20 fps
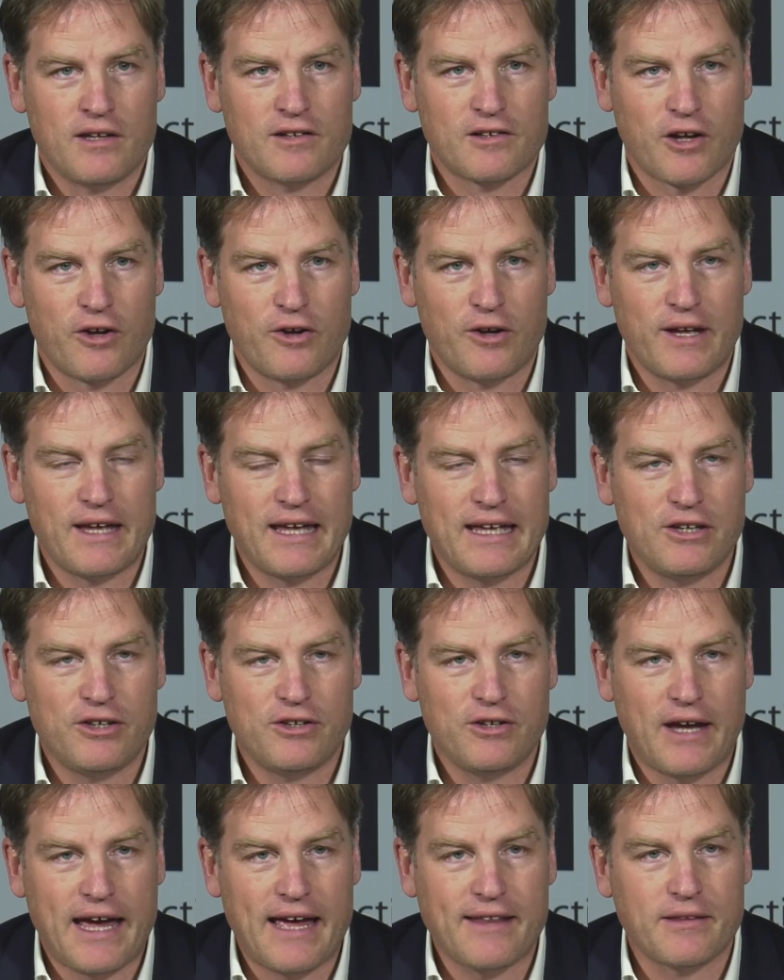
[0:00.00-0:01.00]
So
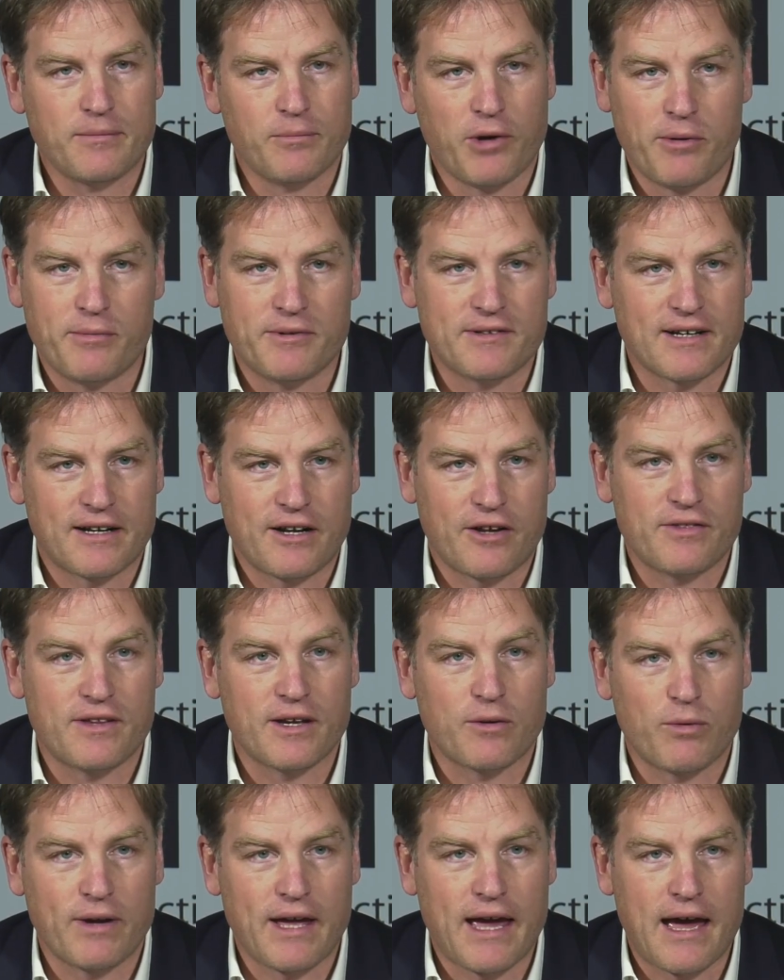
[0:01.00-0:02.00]
at the moment, I don't
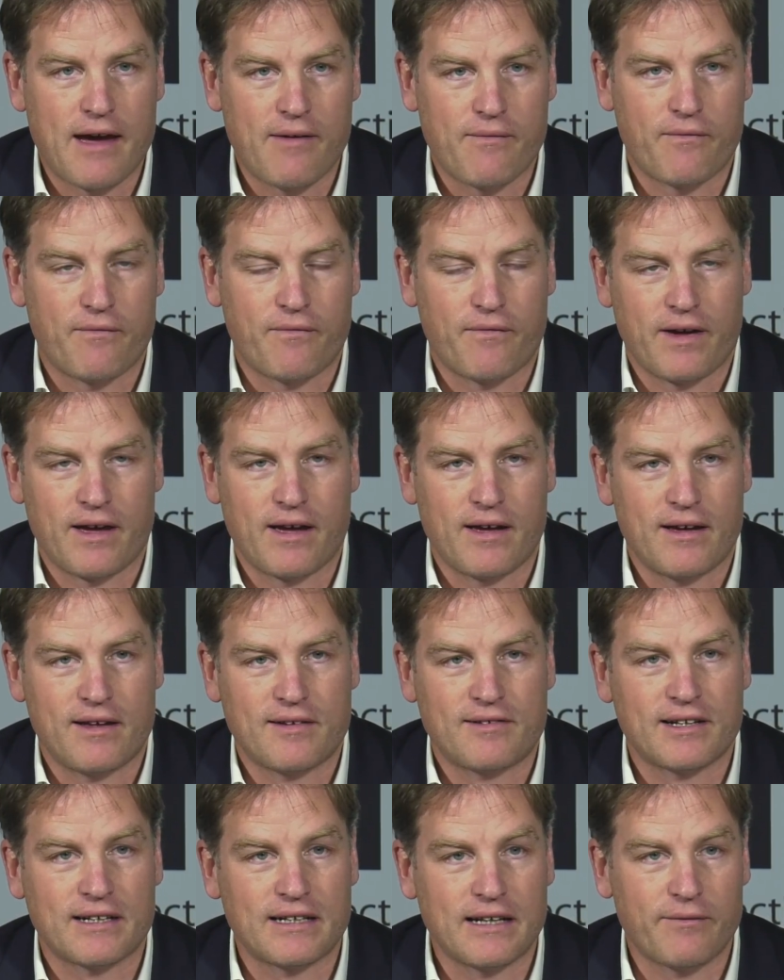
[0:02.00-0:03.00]
think we have
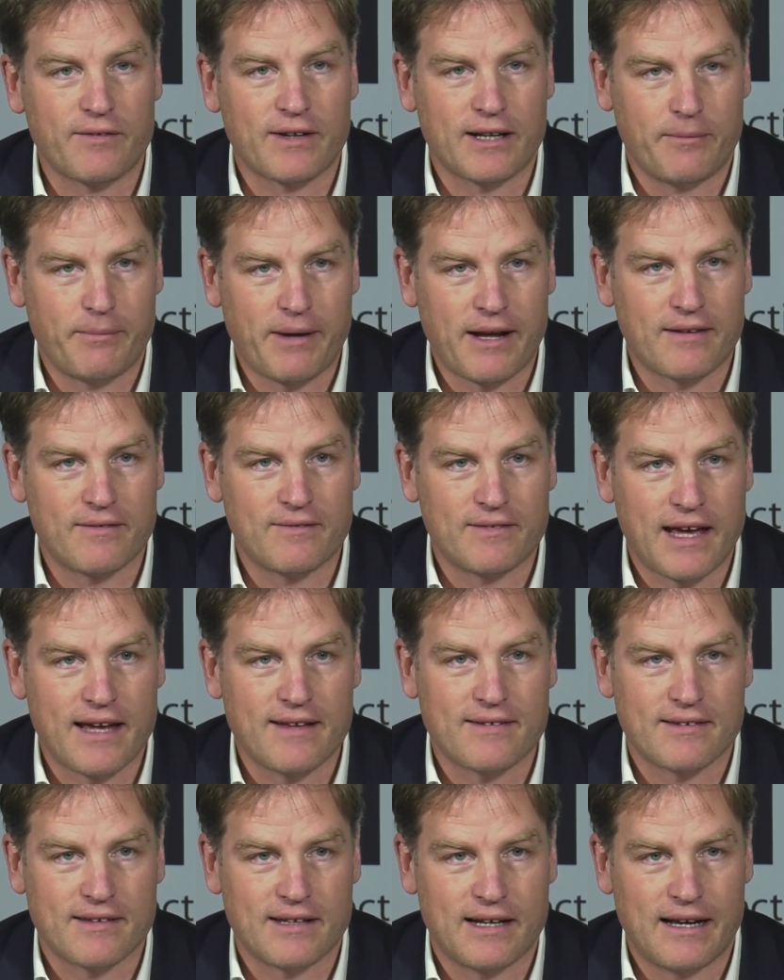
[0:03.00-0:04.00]
a significant amount of
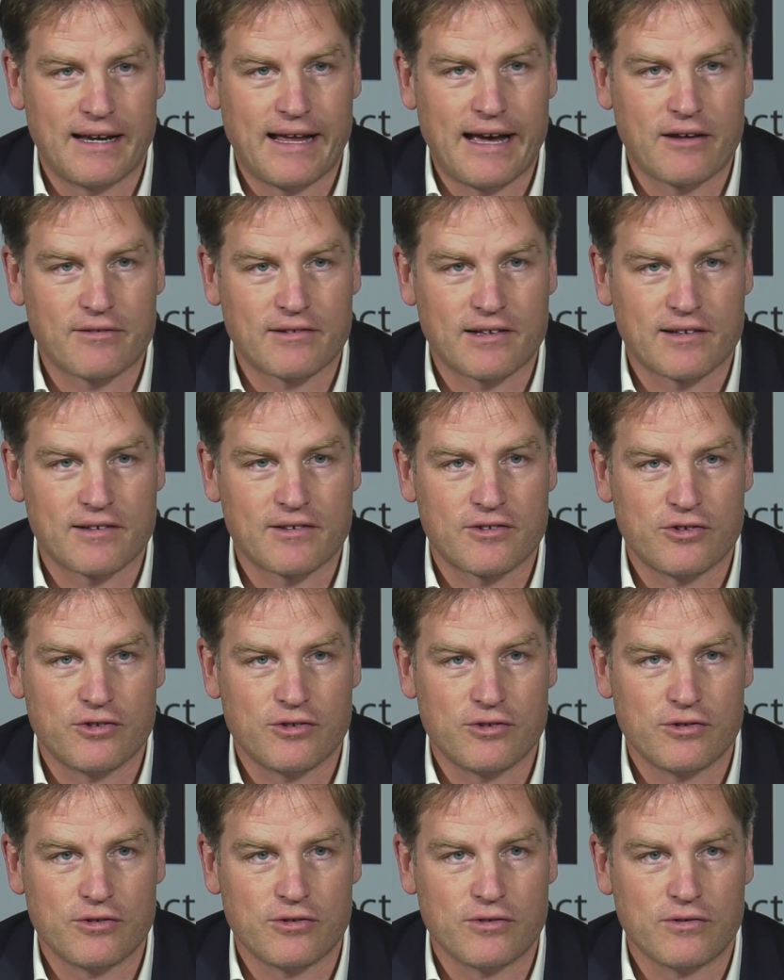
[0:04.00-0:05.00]
data that allows us
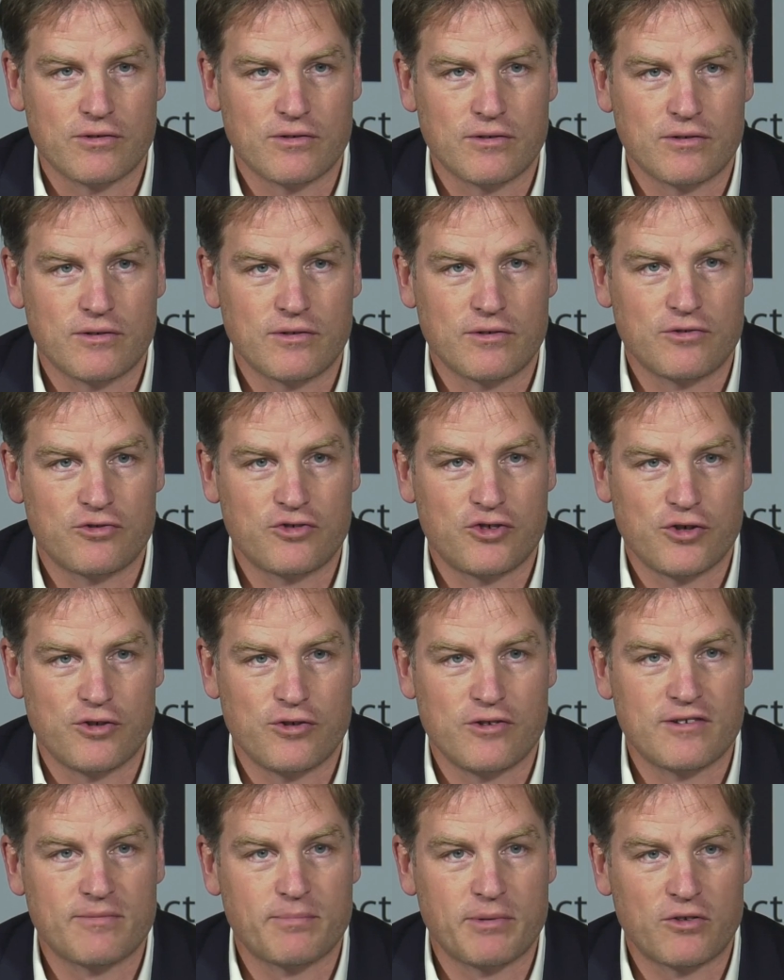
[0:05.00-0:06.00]
to
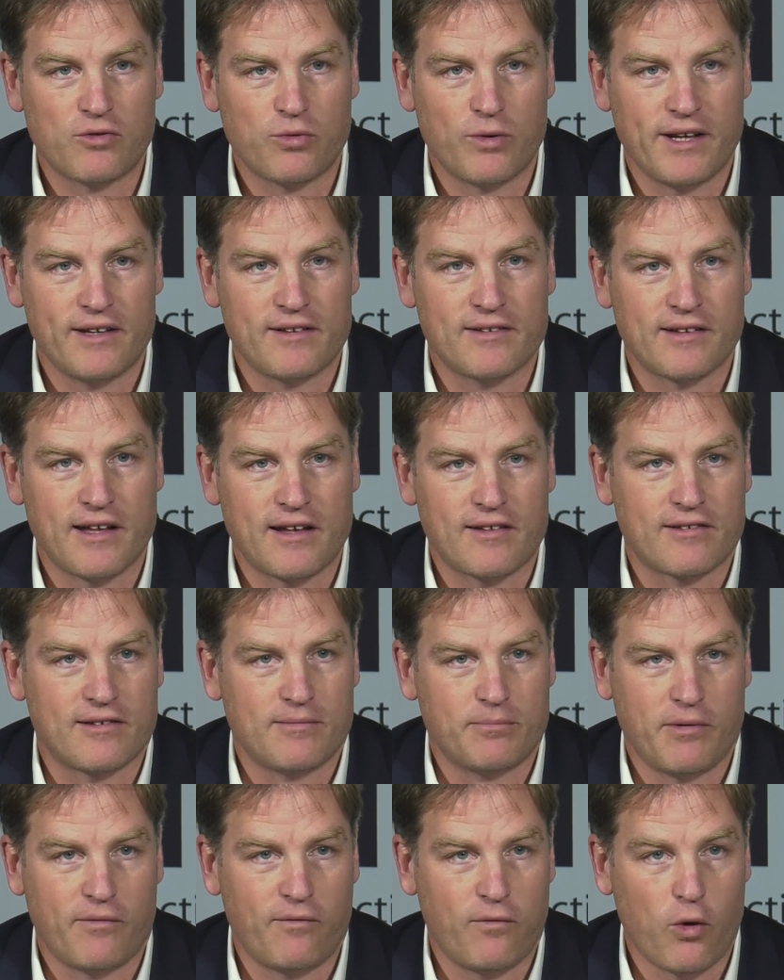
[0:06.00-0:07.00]
choose between stents
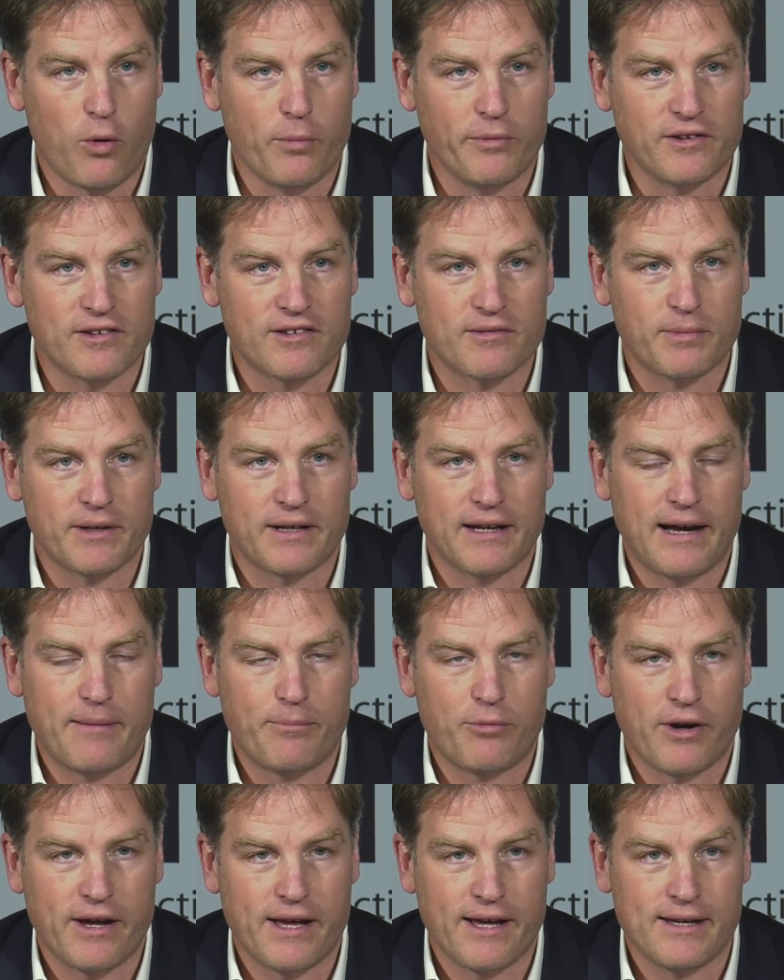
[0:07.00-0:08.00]
and performance, but
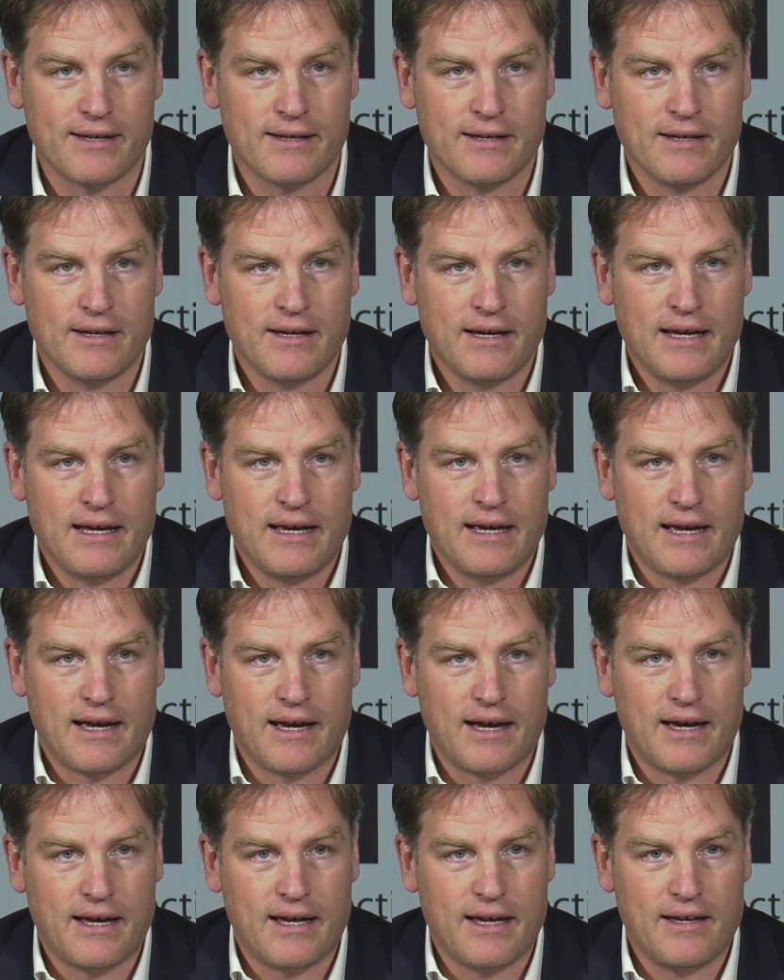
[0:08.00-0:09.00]
Abre
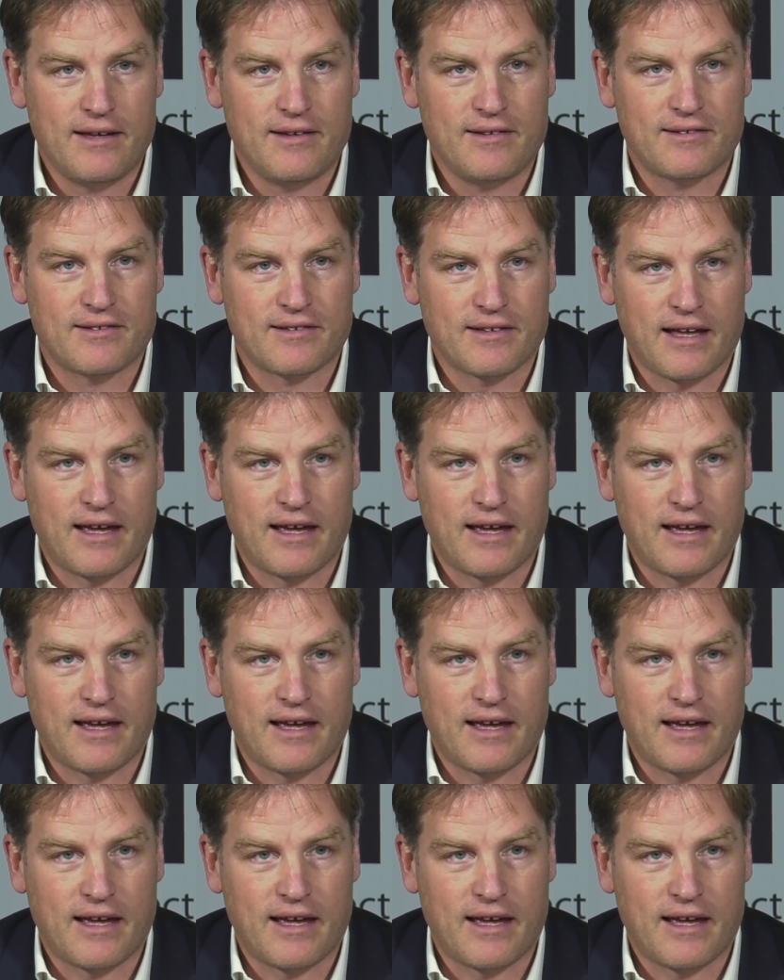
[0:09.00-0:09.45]
is